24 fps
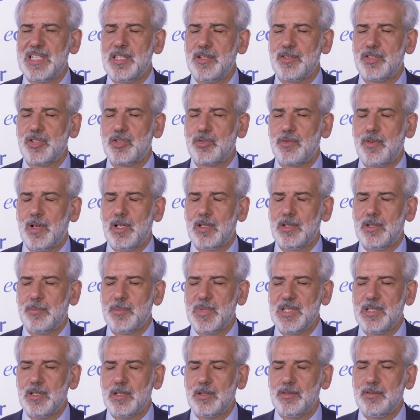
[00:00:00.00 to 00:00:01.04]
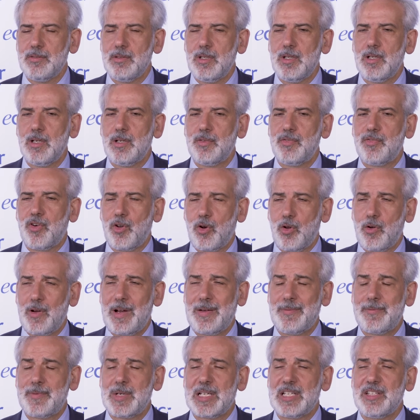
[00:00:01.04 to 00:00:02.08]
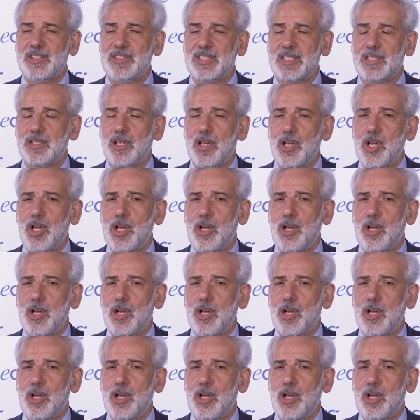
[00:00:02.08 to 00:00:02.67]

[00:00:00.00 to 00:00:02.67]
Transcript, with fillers: Yes, uh, the median uh, follow up is